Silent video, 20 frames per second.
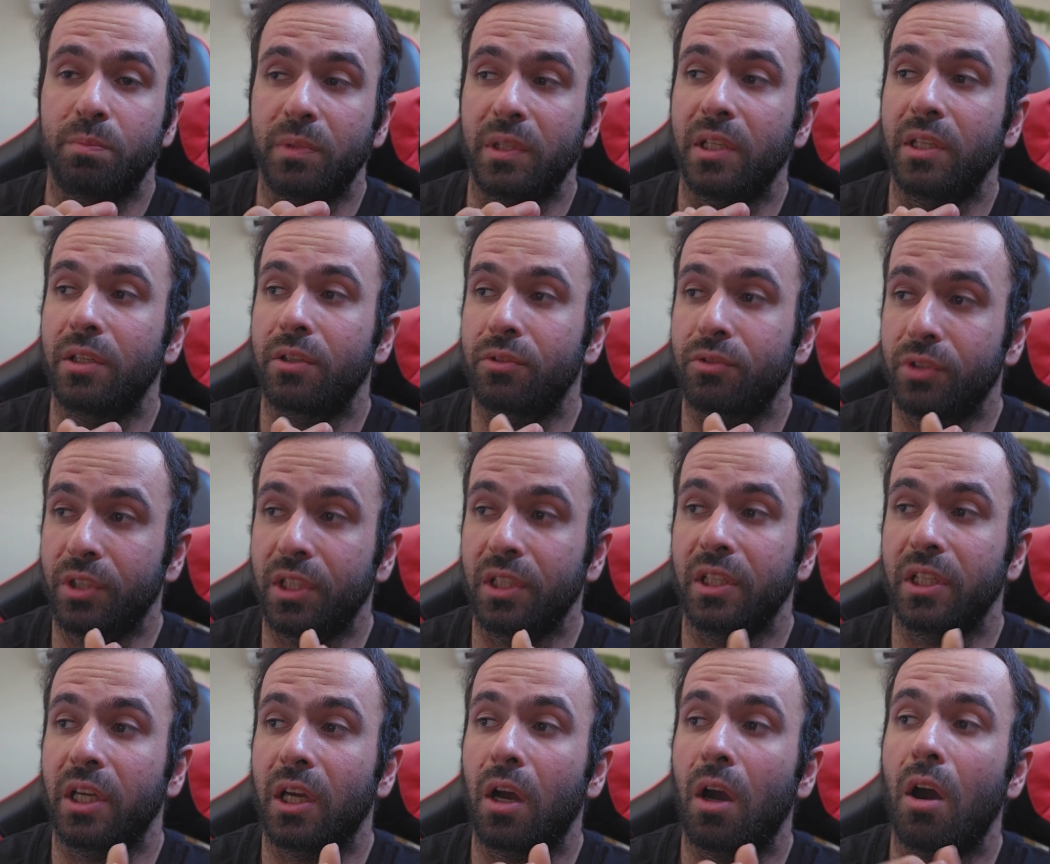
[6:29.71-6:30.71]
be
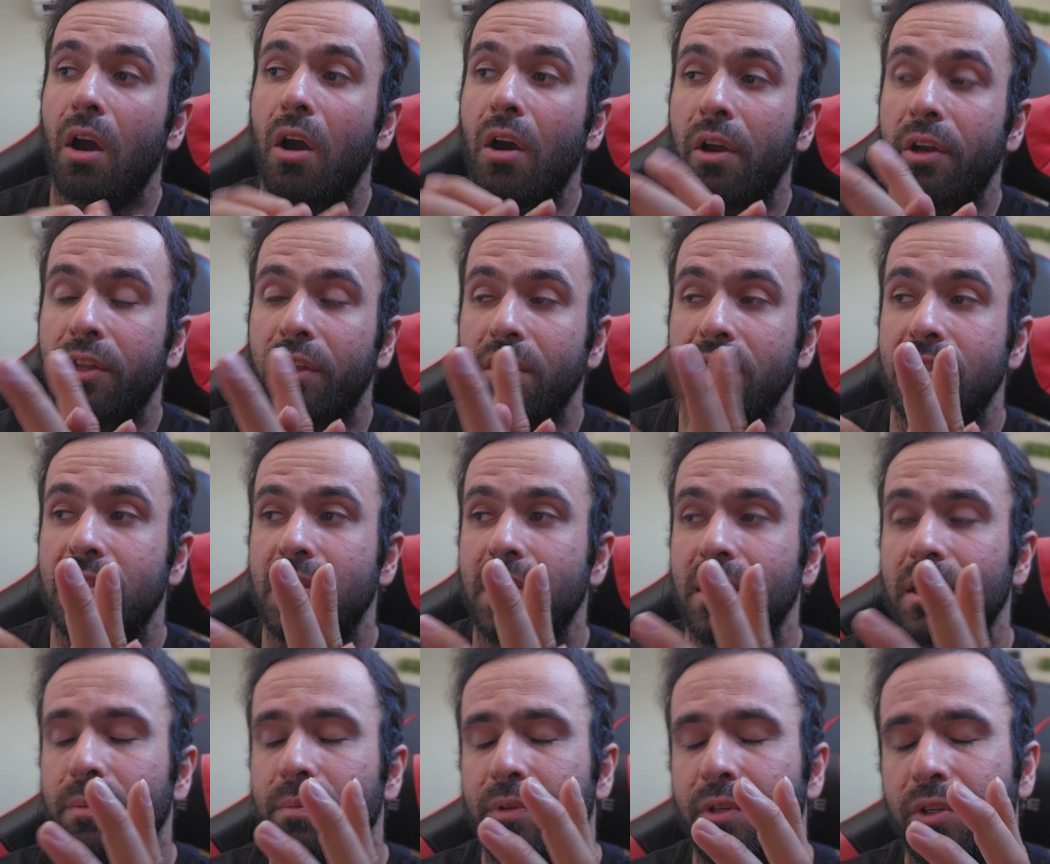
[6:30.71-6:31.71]
really hard on
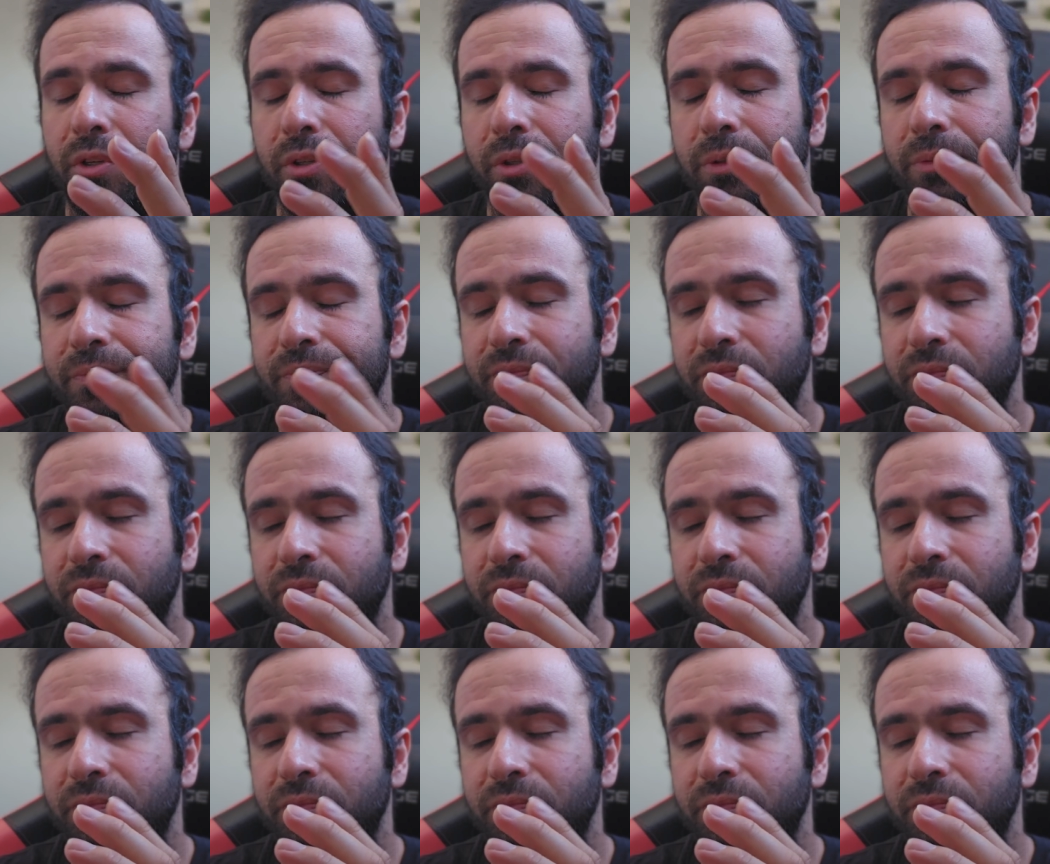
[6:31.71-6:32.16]
CPU.